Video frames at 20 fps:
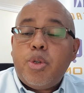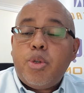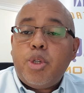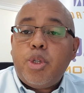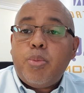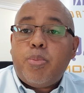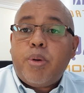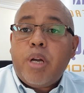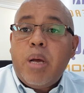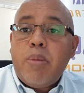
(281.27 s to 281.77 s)

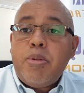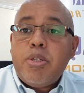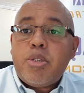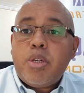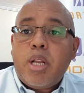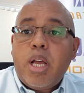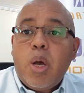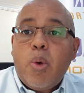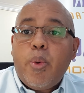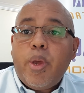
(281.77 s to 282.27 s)
problems
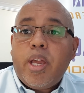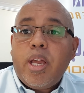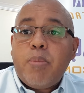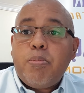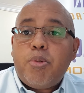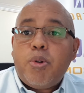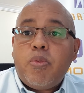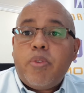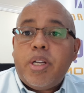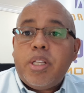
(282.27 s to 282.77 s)
and how we can
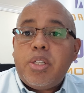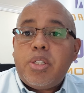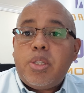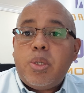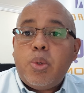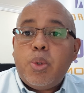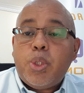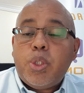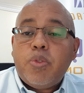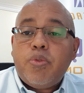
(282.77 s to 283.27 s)
provide a
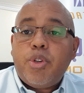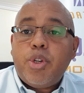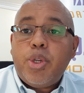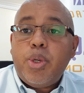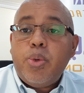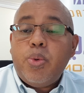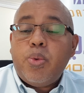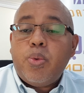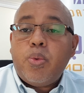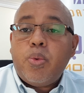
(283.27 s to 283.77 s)
solution for
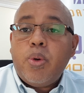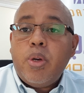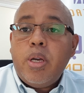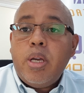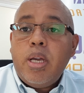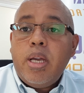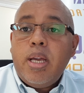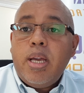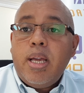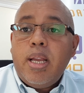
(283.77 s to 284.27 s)
you.
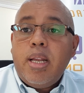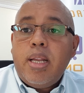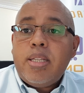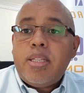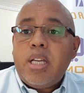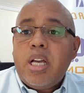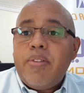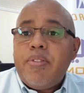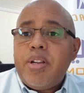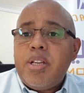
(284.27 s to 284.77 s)
Let's
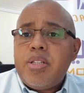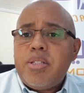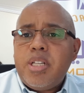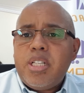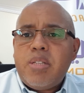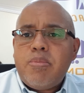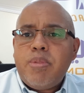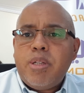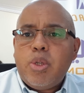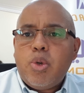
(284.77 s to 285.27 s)
have an
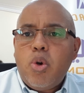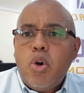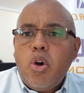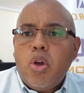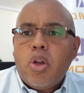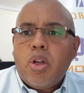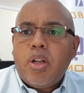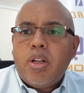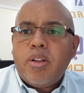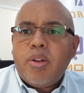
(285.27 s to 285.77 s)
assessment
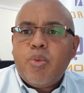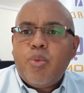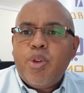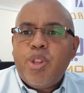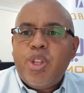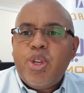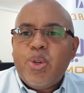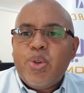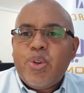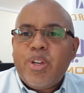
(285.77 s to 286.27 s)
call
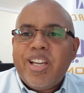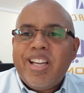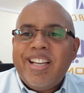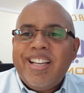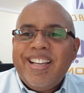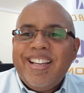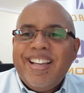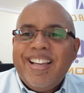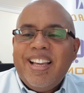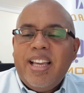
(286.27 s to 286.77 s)
with you,
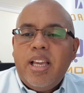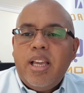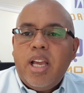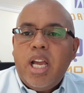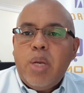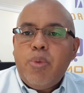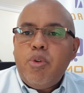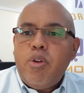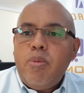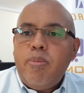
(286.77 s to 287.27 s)
yeah?
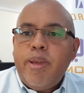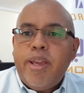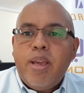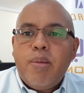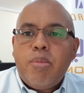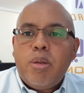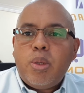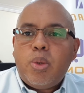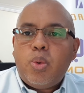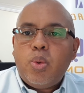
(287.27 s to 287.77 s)
And we'll be
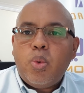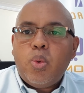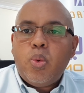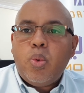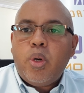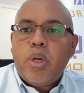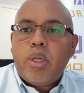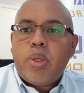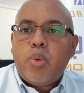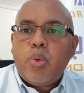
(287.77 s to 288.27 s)
able
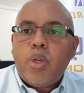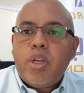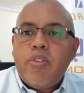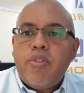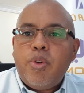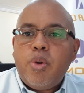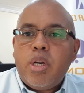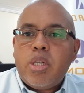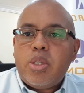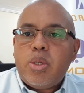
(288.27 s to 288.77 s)
to give
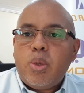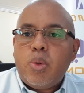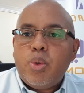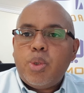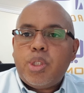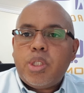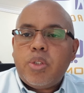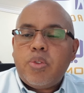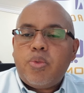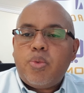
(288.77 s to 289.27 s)
you a
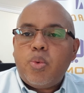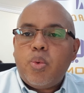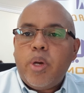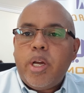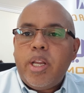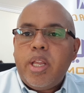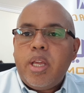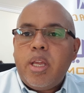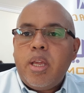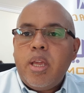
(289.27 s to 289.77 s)
solution to
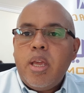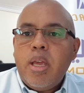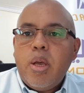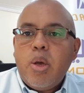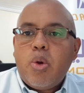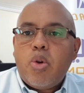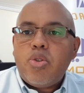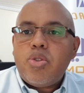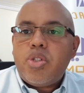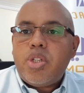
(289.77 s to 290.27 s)
any
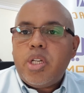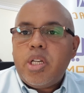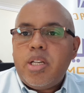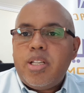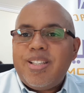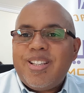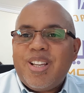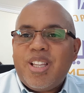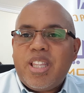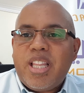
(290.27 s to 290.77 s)

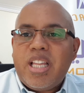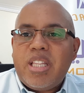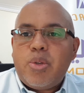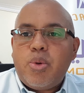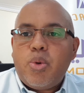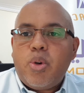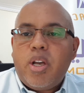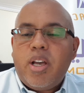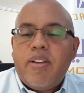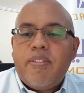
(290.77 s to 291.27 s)
concerns that
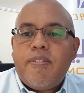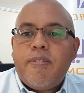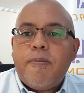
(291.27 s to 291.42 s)
you have.